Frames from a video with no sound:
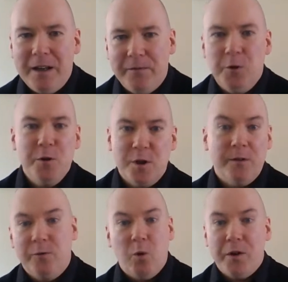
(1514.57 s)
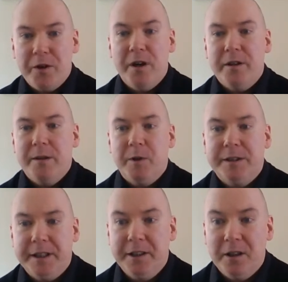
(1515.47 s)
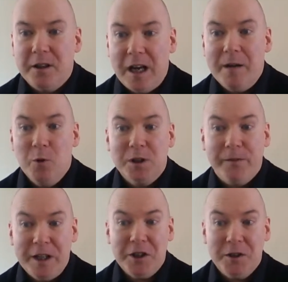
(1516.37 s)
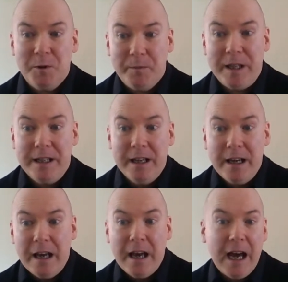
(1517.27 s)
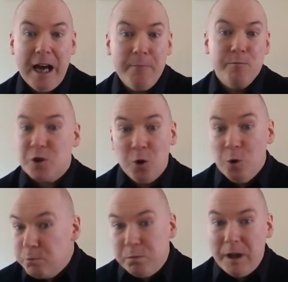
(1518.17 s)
views of what the particular motivations would be. That's a